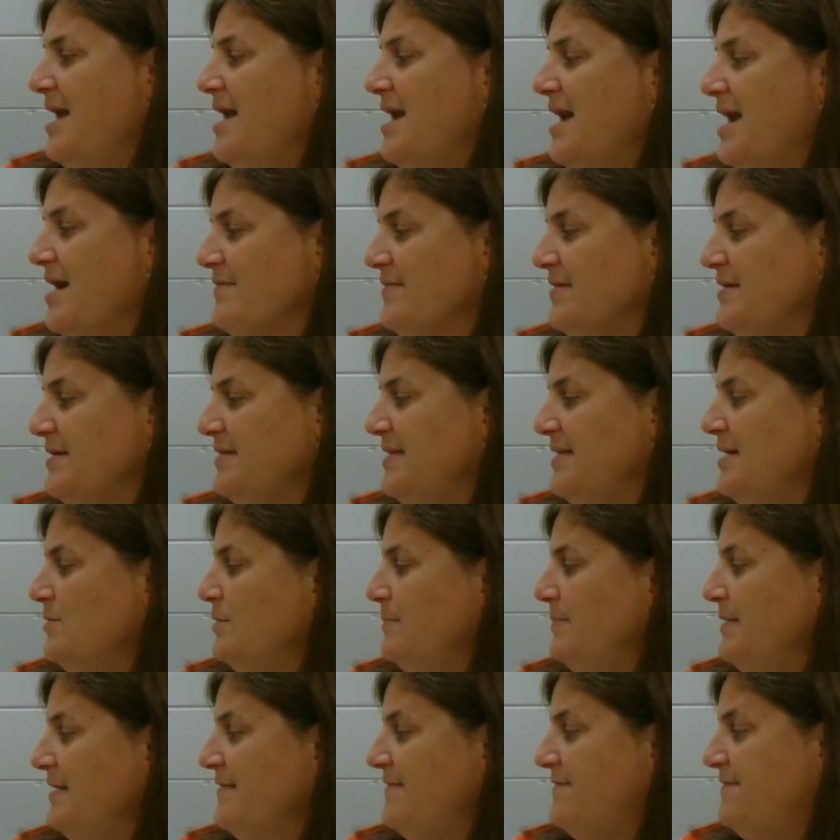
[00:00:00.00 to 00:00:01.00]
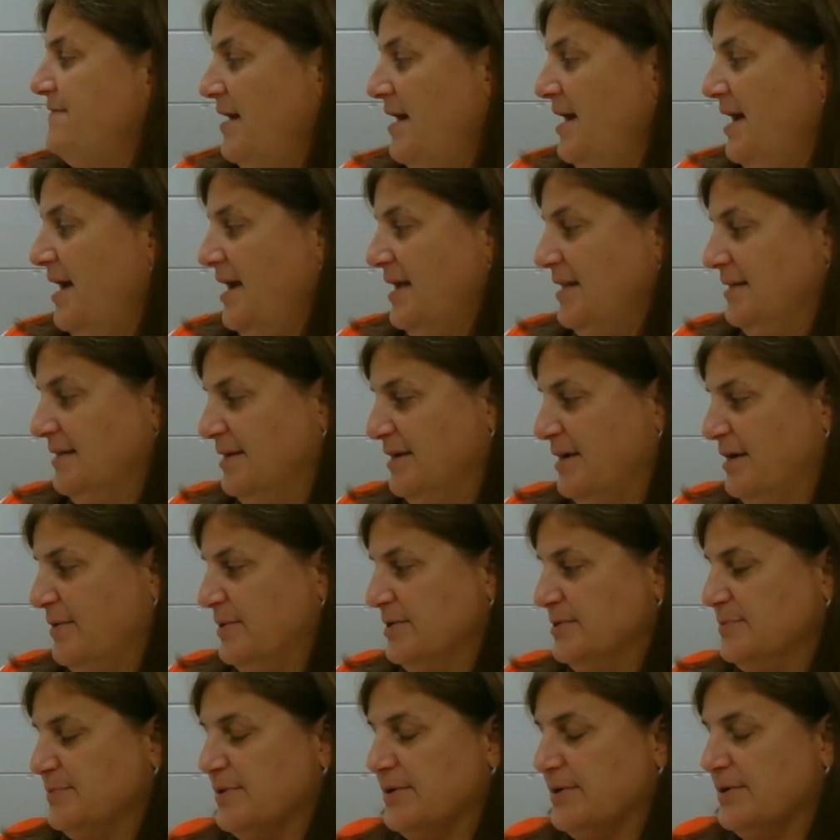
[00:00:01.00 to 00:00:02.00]
Everything will be fine, Larry
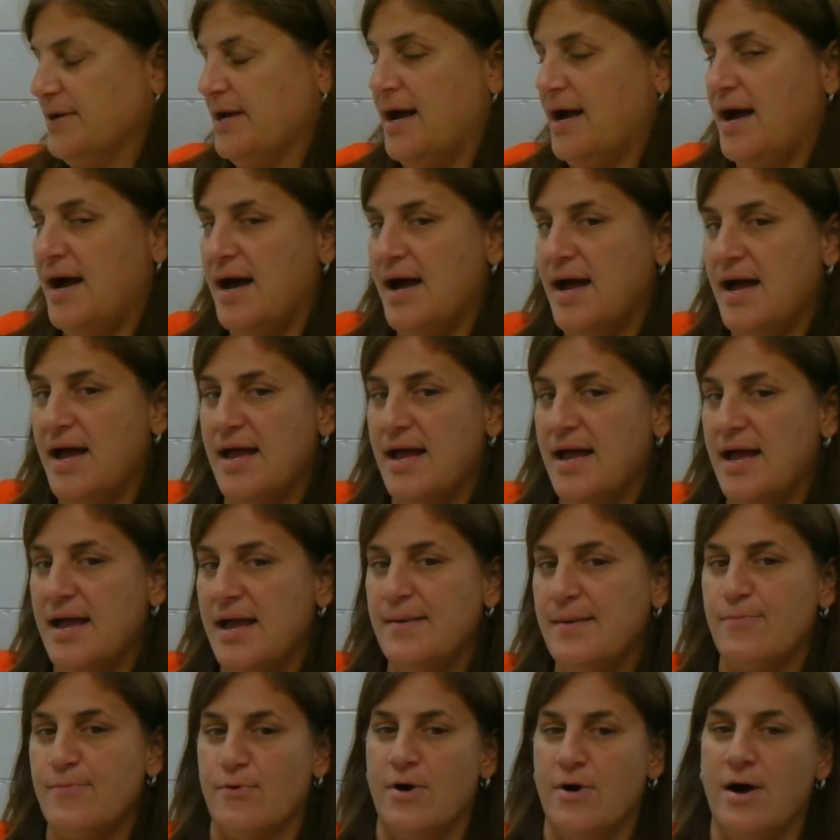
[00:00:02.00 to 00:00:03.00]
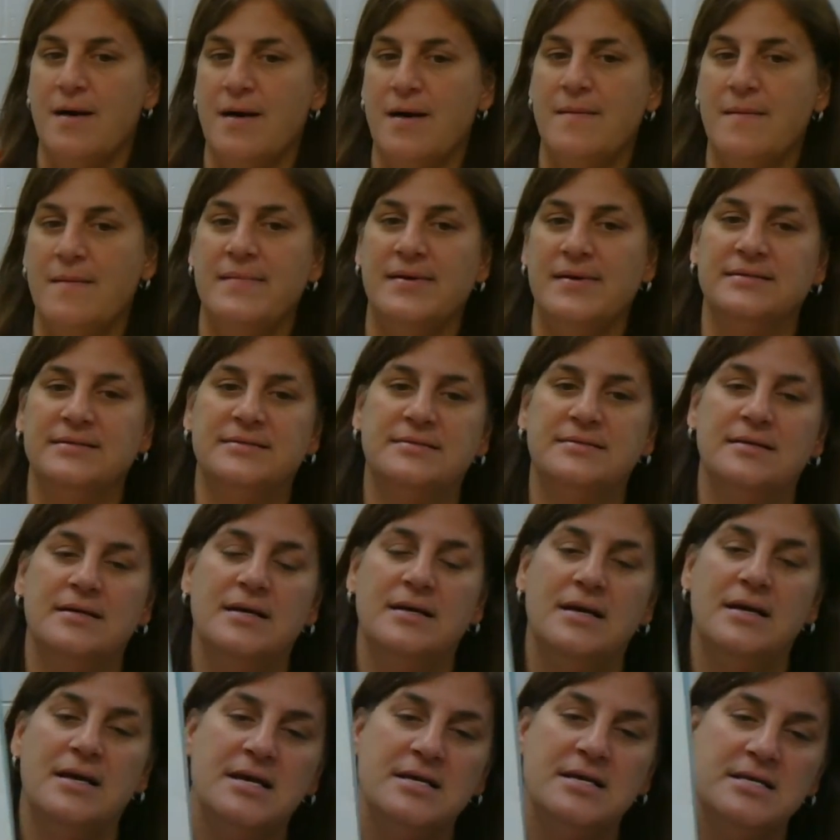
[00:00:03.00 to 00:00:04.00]
whispered. I promise.
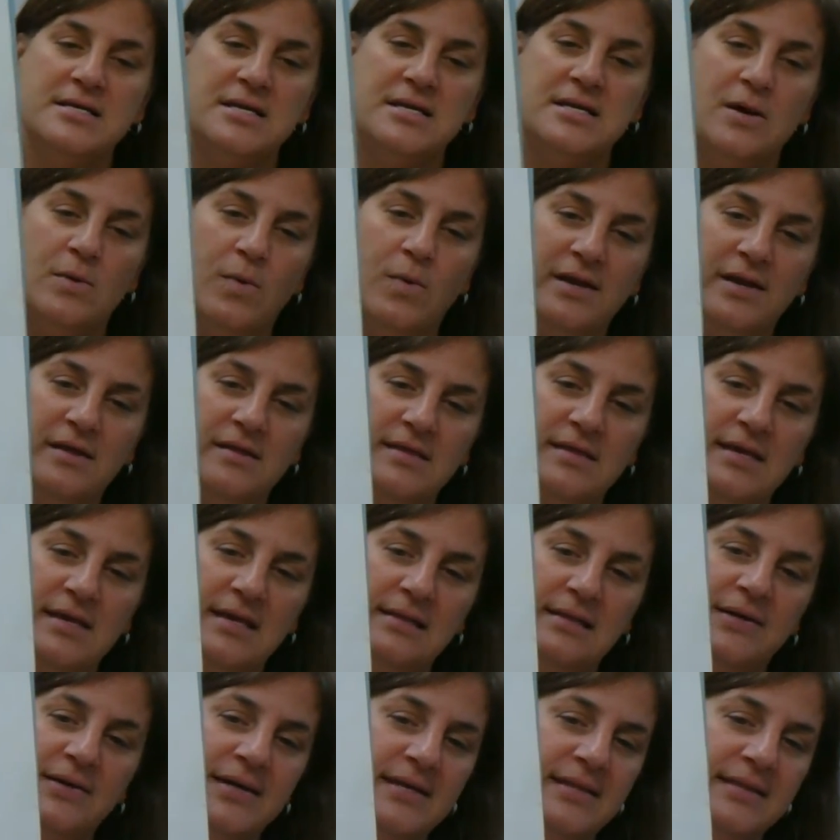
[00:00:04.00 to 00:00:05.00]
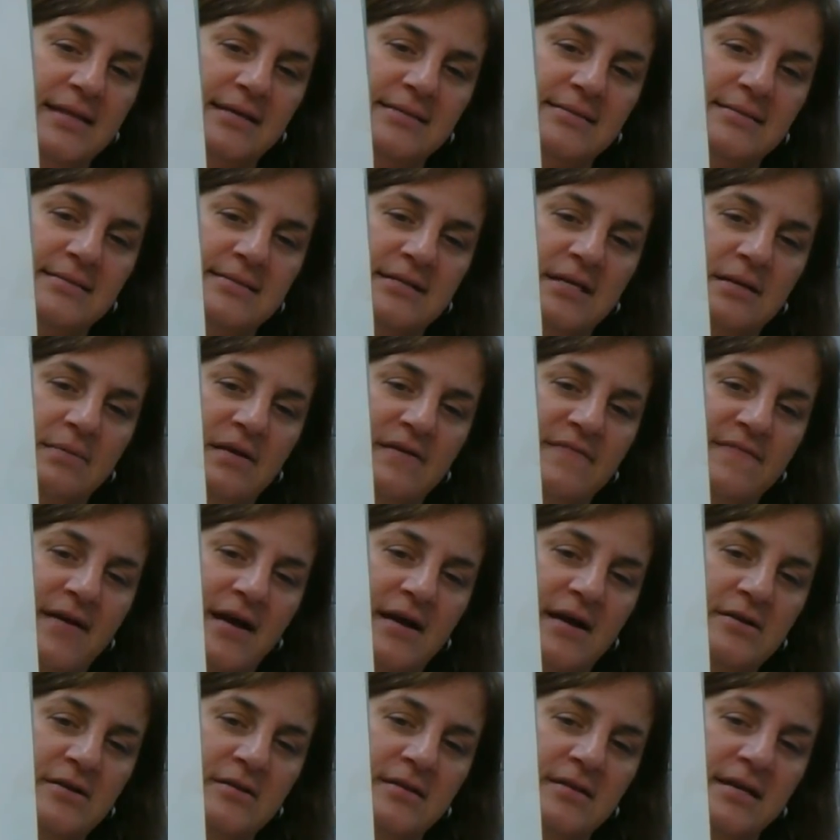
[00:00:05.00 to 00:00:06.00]
Now, why do you think Larry thinks it's going to be
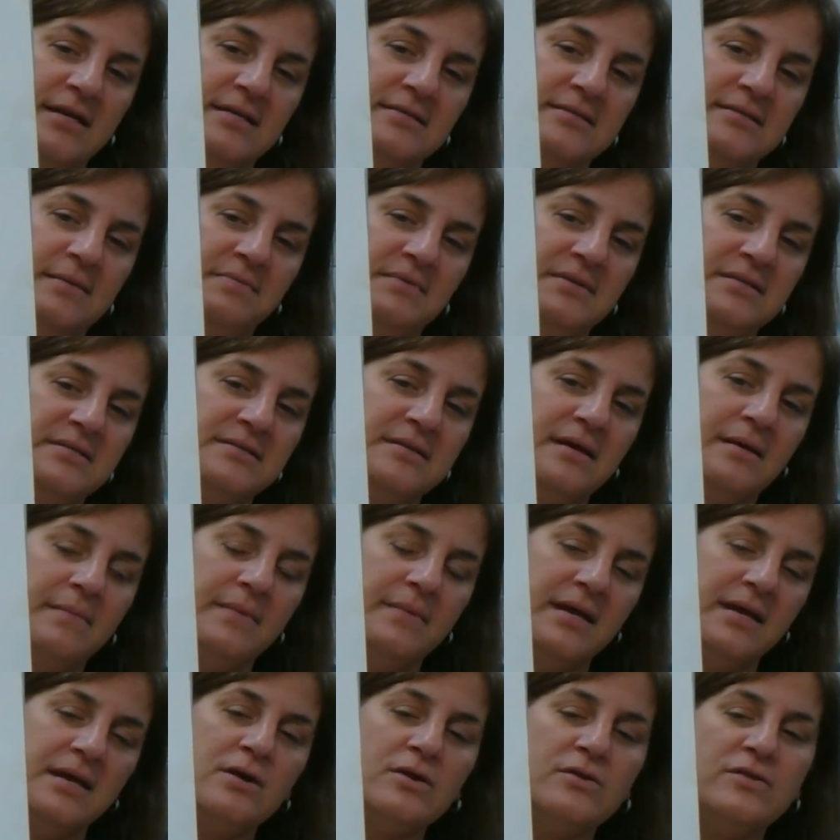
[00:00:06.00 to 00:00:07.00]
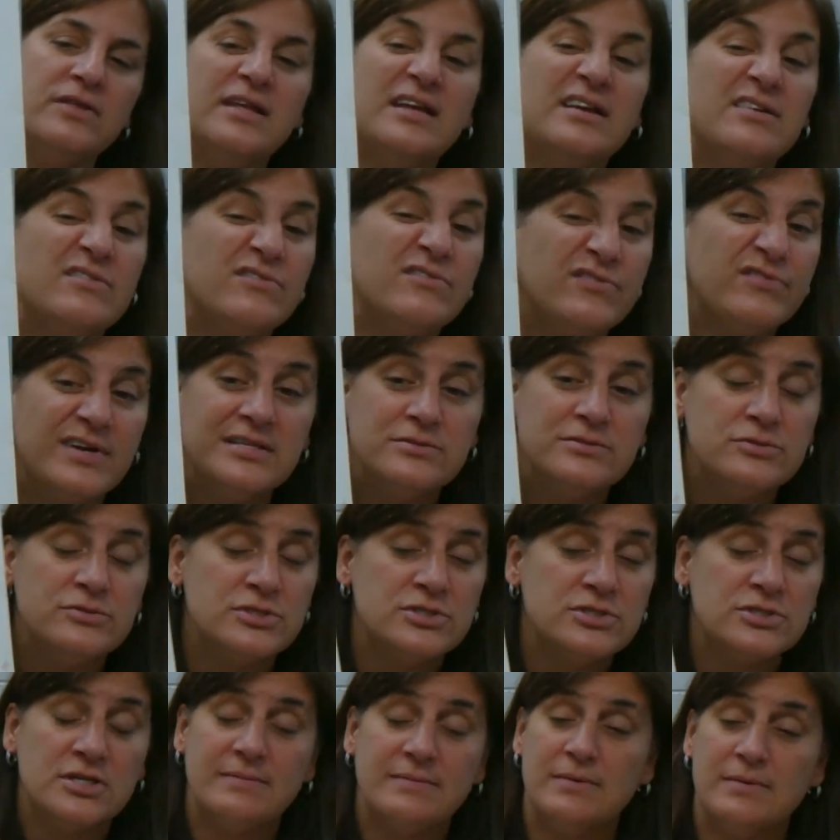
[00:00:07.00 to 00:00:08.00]
fine? Do you think he's up to something? Or do you think your friends are
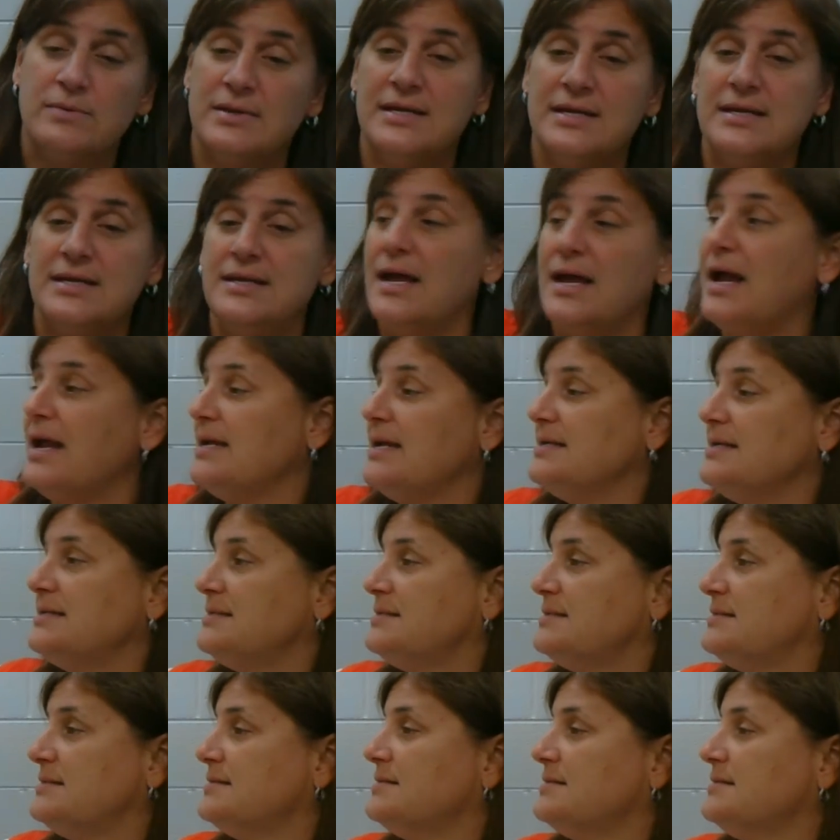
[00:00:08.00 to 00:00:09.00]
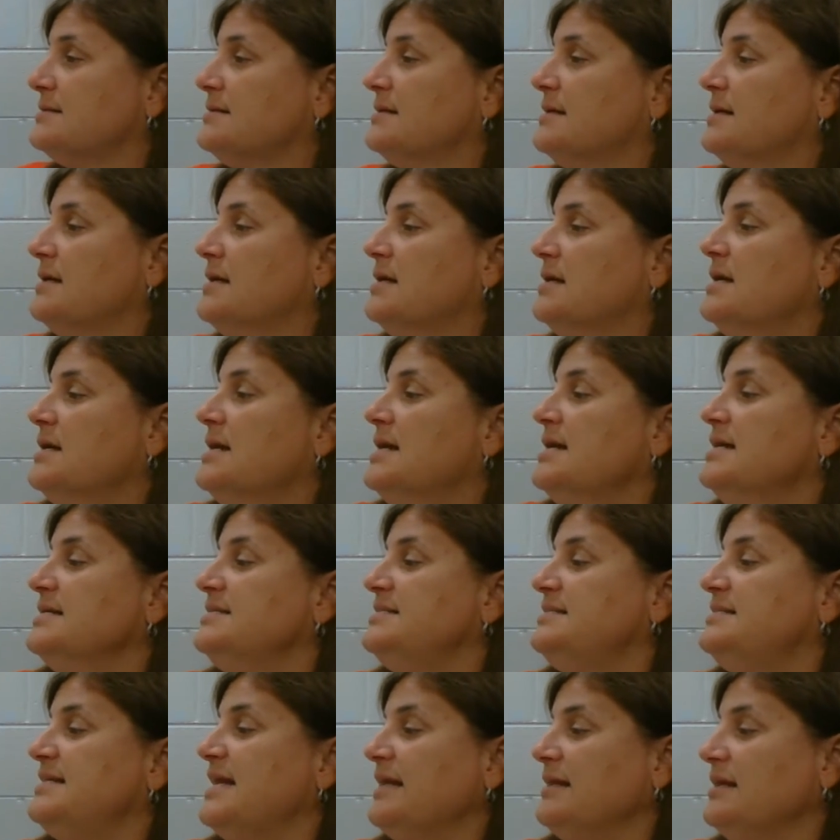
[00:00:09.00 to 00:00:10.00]
just going to be really nice?
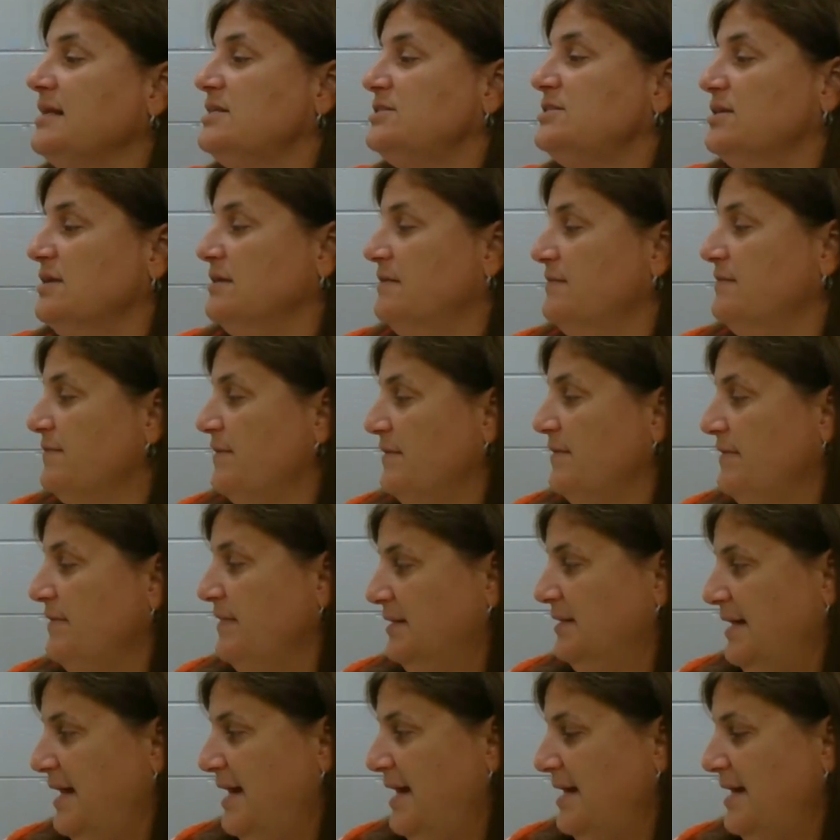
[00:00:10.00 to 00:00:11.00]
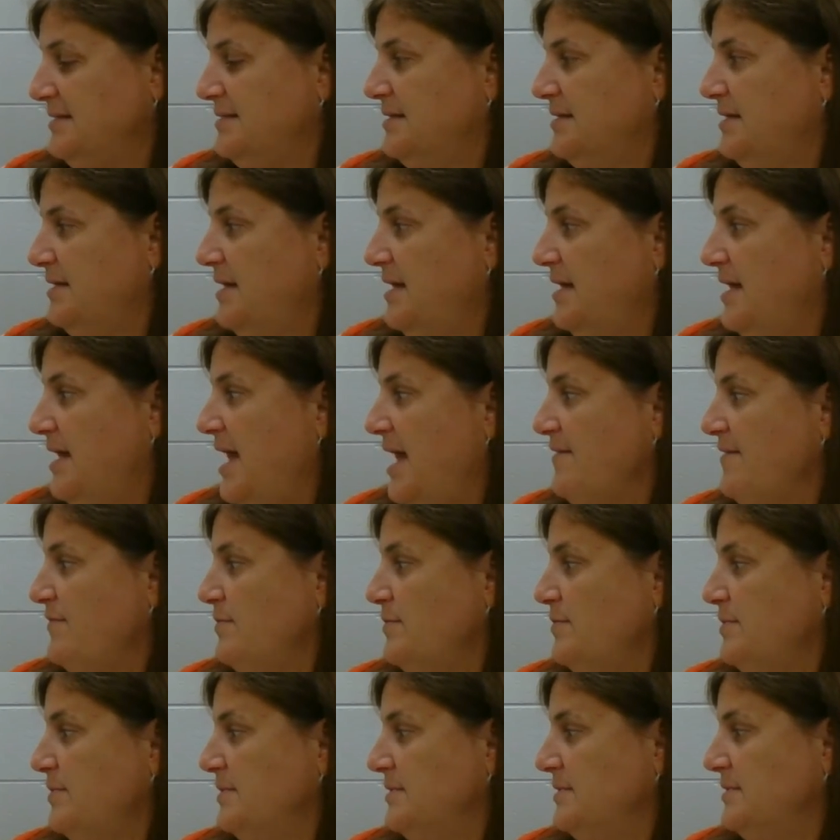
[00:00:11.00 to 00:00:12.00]
Stanley stood in front of the class.
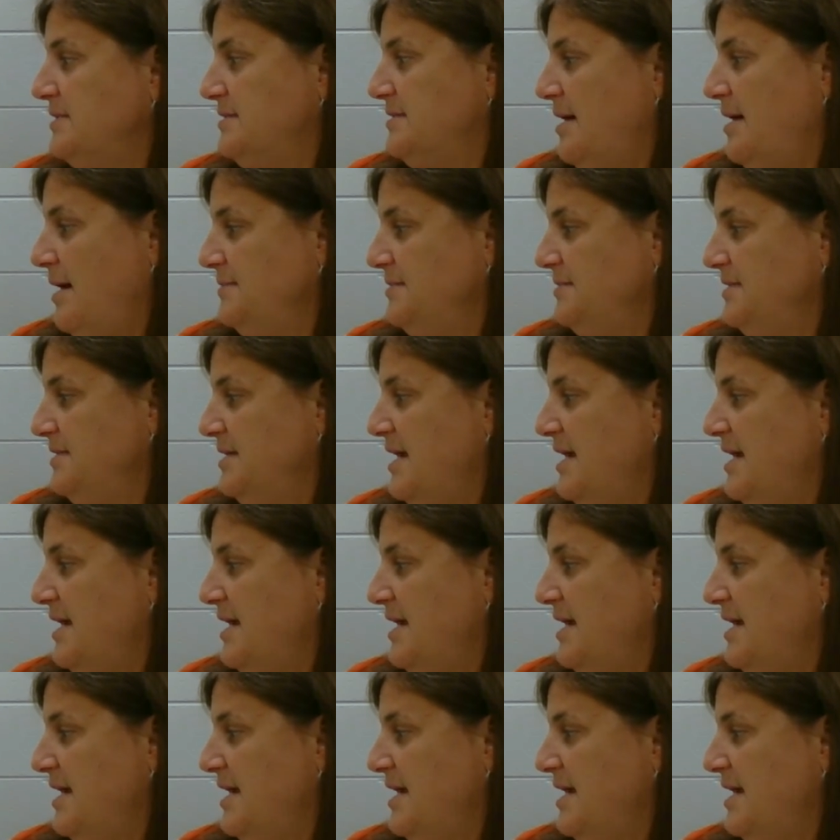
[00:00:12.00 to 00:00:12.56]
Everyone stopped.